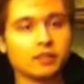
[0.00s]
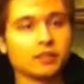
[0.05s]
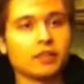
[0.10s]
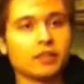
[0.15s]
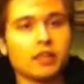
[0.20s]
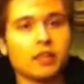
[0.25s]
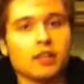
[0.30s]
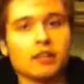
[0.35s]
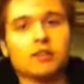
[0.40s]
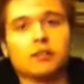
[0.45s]

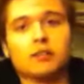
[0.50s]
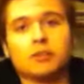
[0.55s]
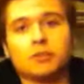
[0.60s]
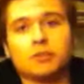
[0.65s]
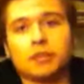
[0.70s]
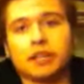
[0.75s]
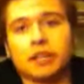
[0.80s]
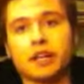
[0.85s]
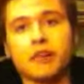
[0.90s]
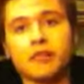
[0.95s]
They
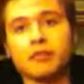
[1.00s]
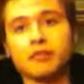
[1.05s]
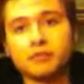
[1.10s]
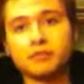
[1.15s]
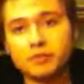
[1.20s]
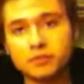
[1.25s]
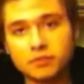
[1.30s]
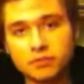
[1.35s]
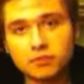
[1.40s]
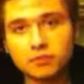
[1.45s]
bring out
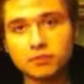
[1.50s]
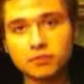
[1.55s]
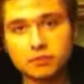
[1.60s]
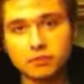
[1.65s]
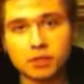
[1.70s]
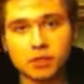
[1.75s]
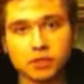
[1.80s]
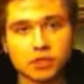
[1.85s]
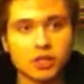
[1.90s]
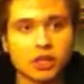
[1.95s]
a
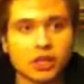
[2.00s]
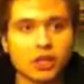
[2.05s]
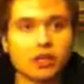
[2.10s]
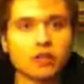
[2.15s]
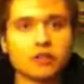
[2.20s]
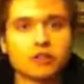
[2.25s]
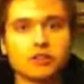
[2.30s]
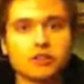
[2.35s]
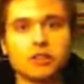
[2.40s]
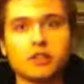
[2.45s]
bunch of
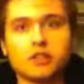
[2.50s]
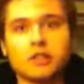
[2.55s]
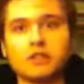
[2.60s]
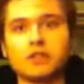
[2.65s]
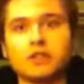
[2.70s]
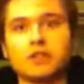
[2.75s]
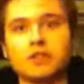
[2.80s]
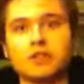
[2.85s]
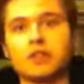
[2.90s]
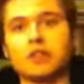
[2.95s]
cards in
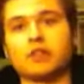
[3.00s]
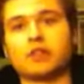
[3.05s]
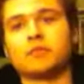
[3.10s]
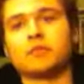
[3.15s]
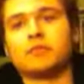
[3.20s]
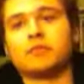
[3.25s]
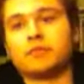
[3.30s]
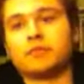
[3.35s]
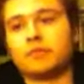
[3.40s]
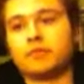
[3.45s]

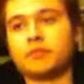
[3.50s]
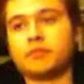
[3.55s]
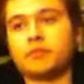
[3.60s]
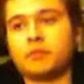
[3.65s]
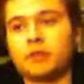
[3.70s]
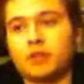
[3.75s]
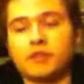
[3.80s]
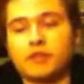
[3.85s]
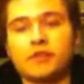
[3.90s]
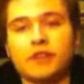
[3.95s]

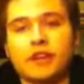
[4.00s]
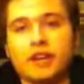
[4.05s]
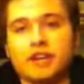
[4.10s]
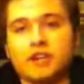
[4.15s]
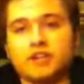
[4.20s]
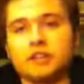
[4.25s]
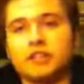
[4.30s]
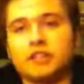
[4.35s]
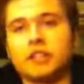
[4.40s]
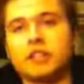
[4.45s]
pretty
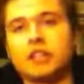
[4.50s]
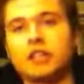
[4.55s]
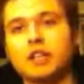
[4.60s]
fast.